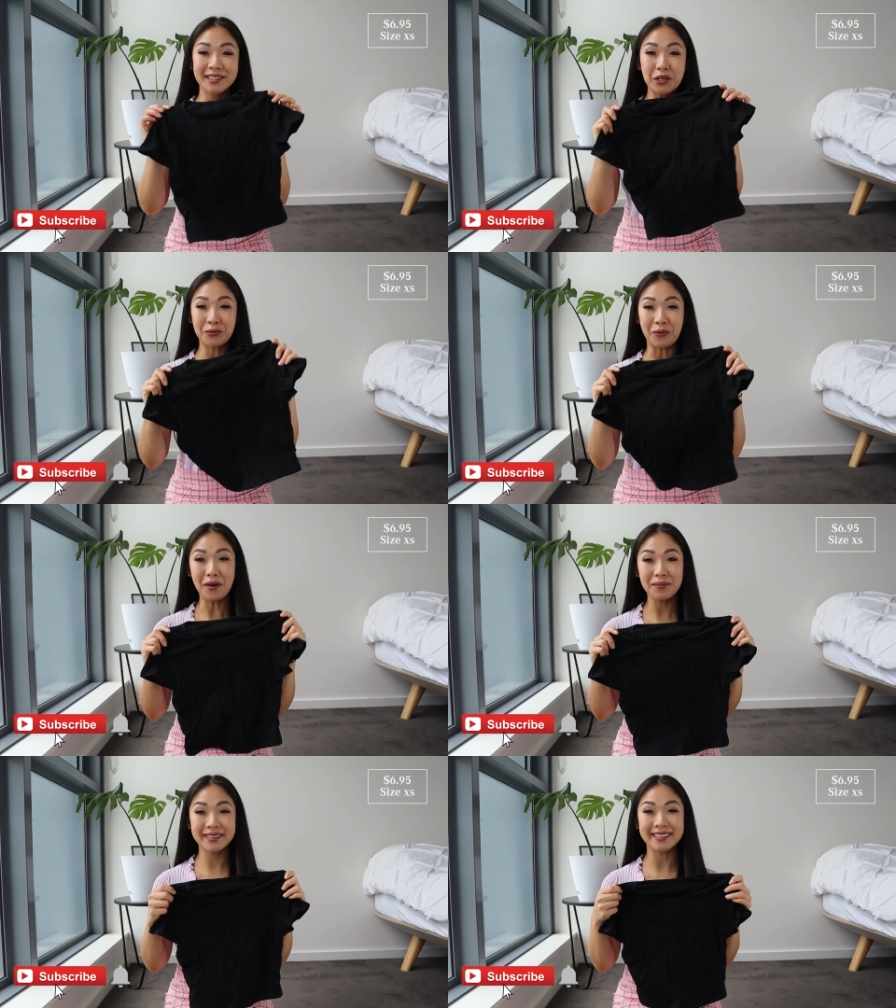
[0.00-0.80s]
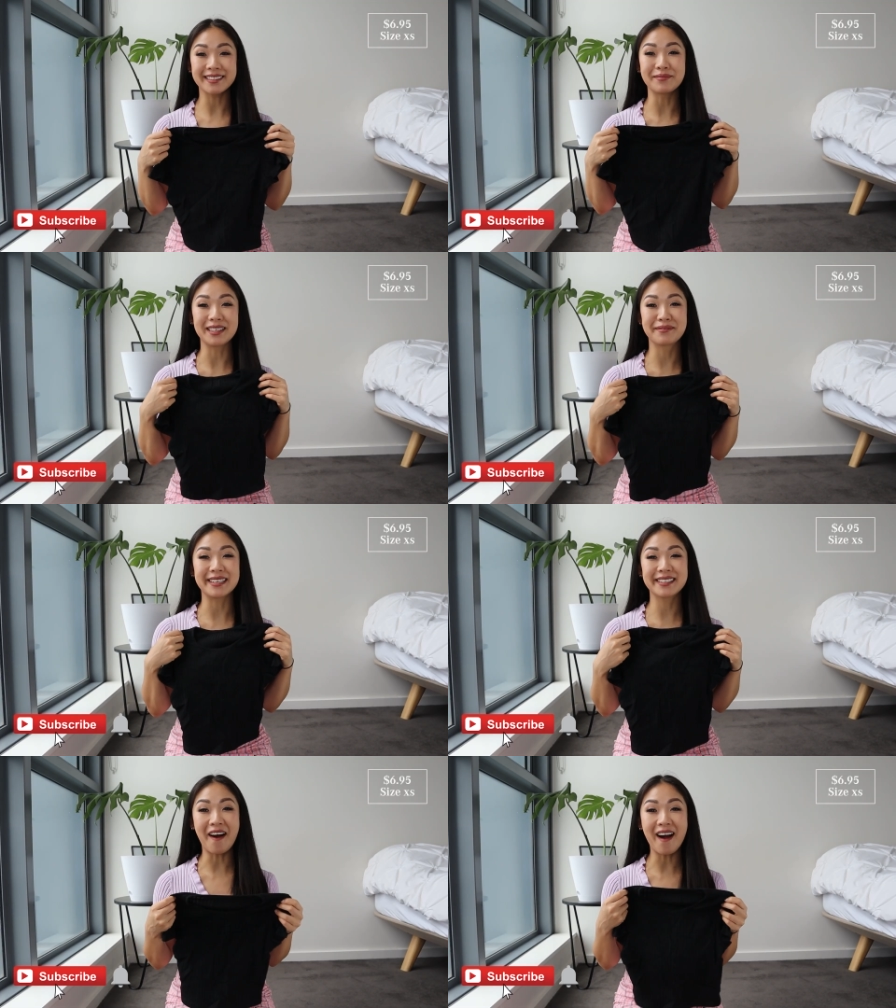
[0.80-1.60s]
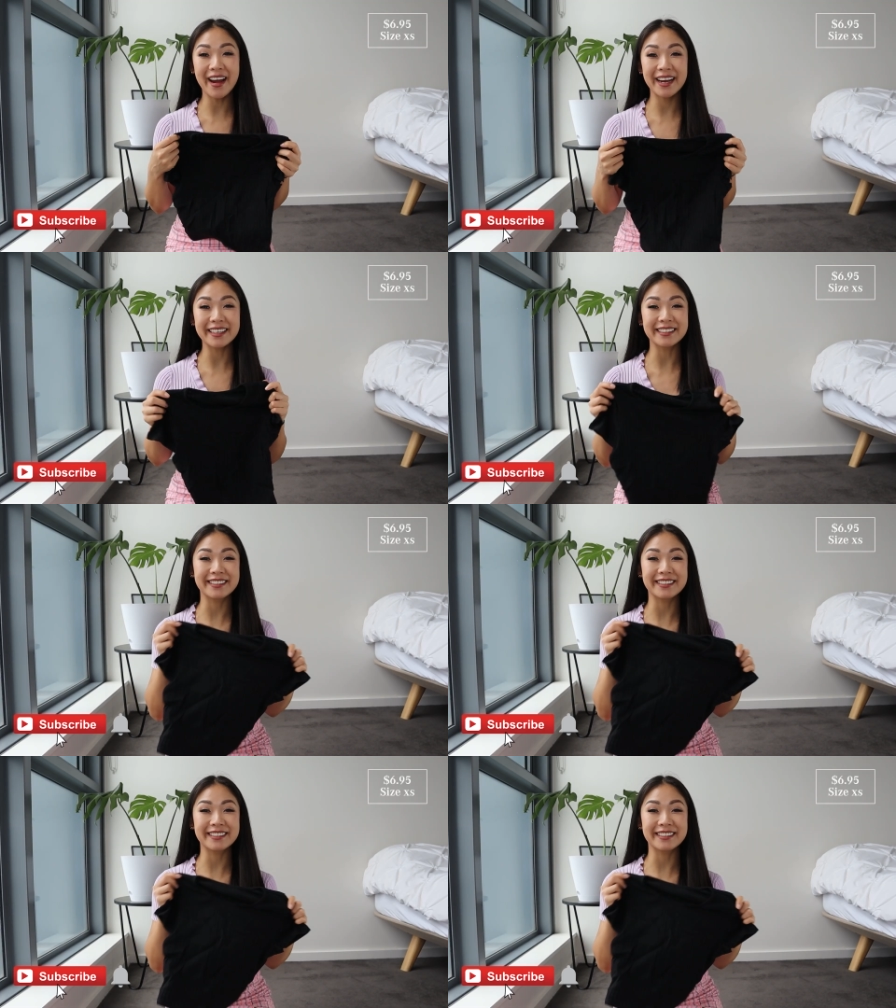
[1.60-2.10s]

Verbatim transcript: is cropped, it's meant to be tight,